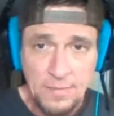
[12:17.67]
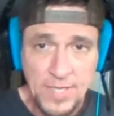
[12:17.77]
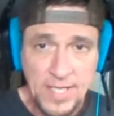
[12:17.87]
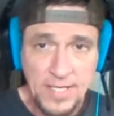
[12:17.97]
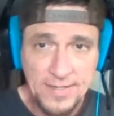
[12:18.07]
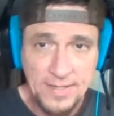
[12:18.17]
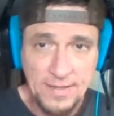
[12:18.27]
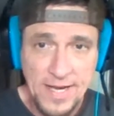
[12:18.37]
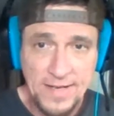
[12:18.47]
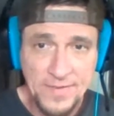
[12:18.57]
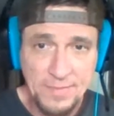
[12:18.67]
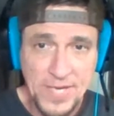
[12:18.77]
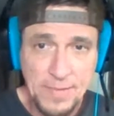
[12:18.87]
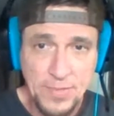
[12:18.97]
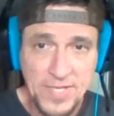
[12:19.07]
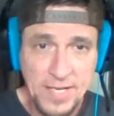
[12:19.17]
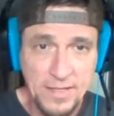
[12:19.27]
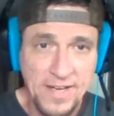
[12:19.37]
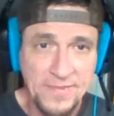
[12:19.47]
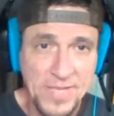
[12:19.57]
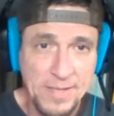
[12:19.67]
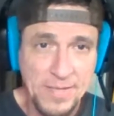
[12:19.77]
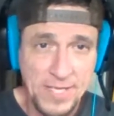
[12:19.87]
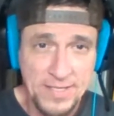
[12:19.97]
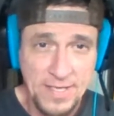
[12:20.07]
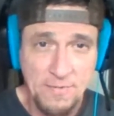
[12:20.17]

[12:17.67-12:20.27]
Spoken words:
because a lot of the people that left me because I